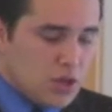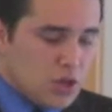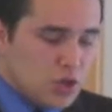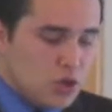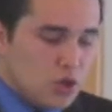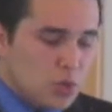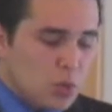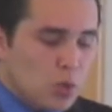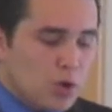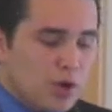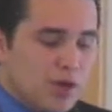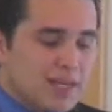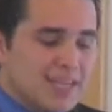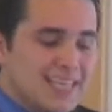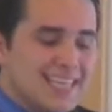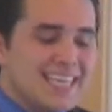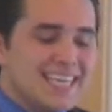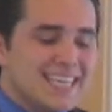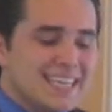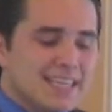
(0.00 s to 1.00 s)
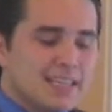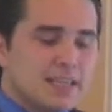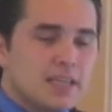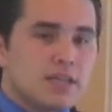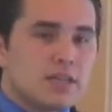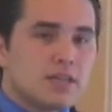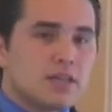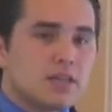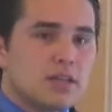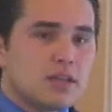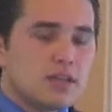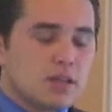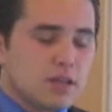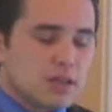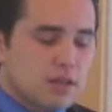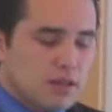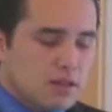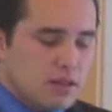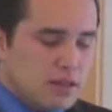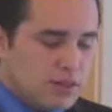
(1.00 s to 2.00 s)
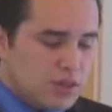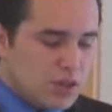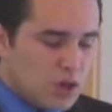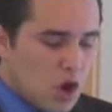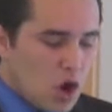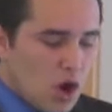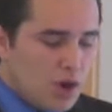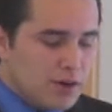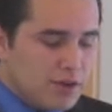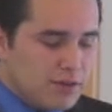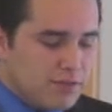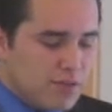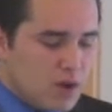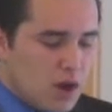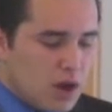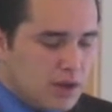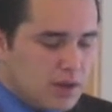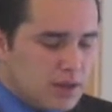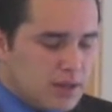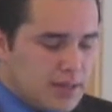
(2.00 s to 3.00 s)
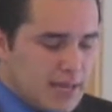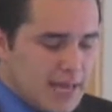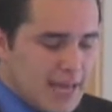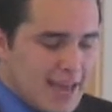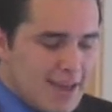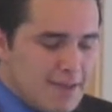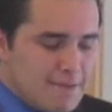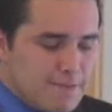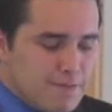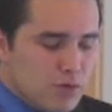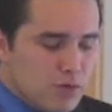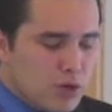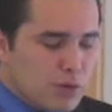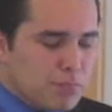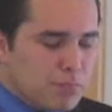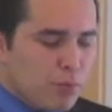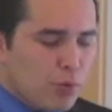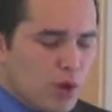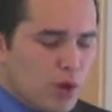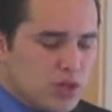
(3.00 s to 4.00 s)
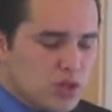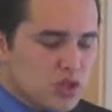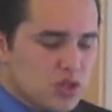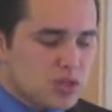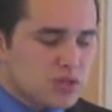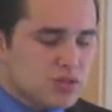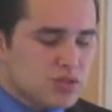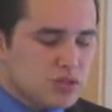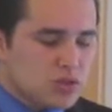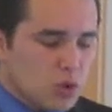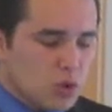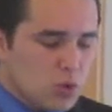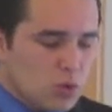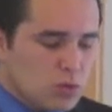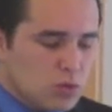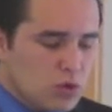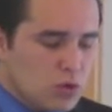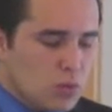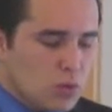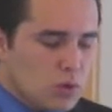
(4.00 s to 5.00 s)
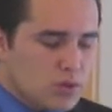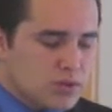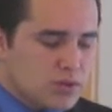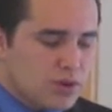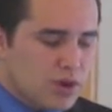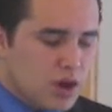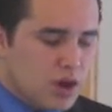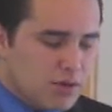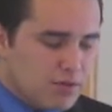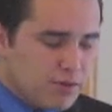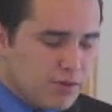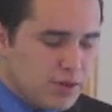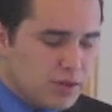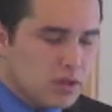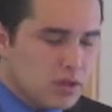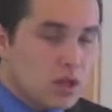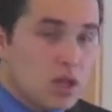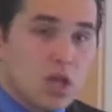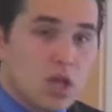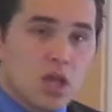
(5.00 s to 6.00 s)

You were in Eden, the garden of God. Every precious stone was your covering.